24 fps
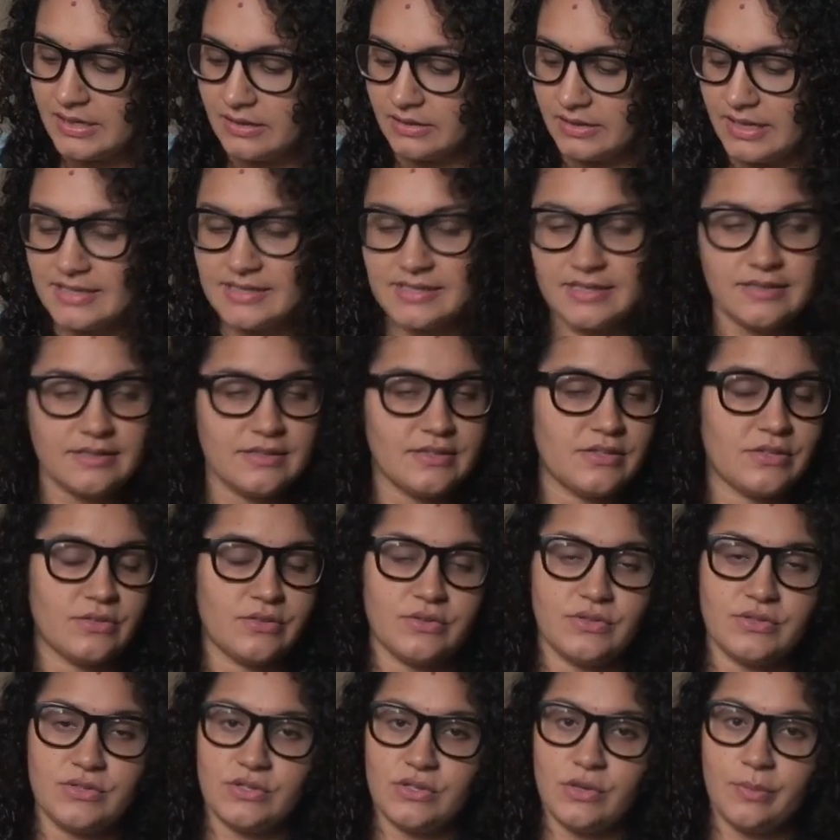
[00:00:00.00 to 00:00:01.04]
Lessons
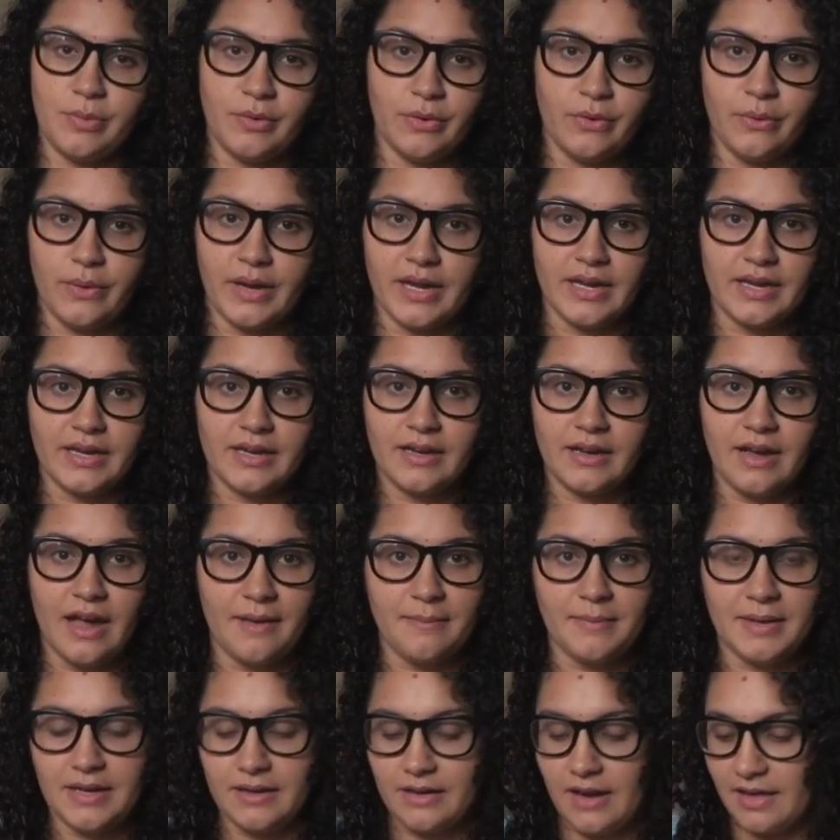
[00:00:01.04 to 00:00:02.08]
are super quick.
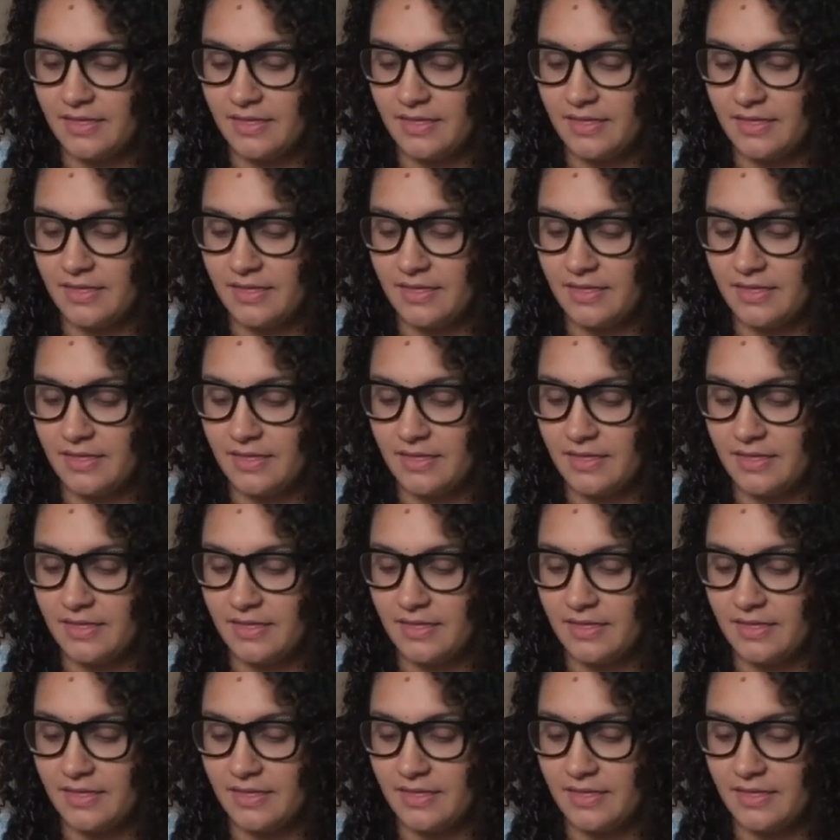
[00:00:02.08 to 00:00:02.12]
I mean,